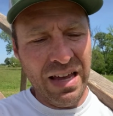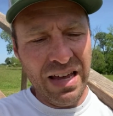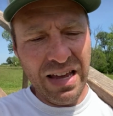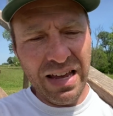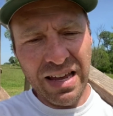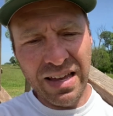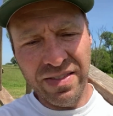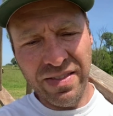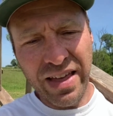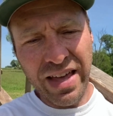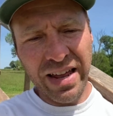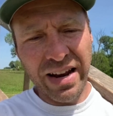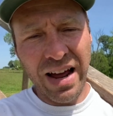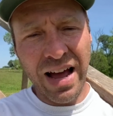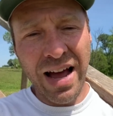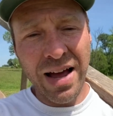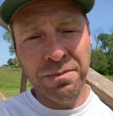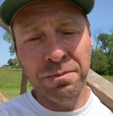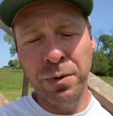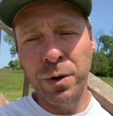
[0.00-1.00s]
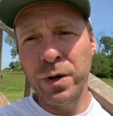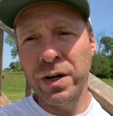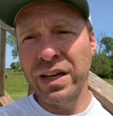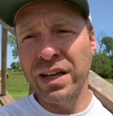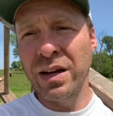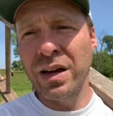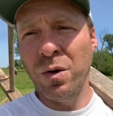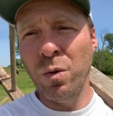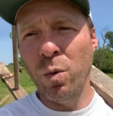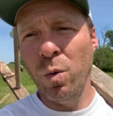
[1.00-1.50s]
and then I'm
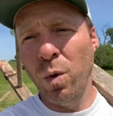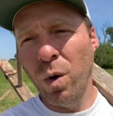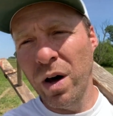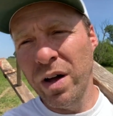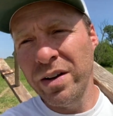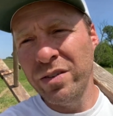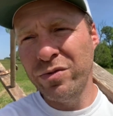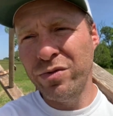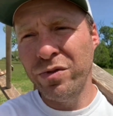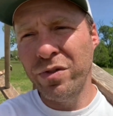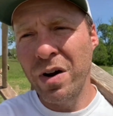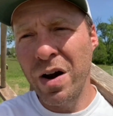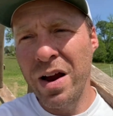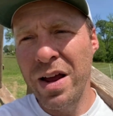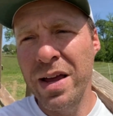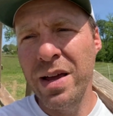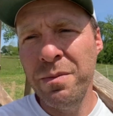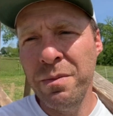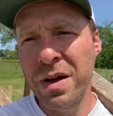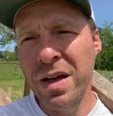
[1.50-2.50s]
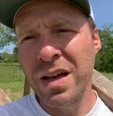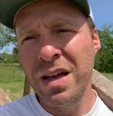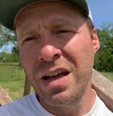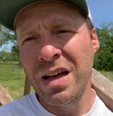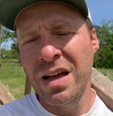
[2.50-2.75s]
putting 1 frame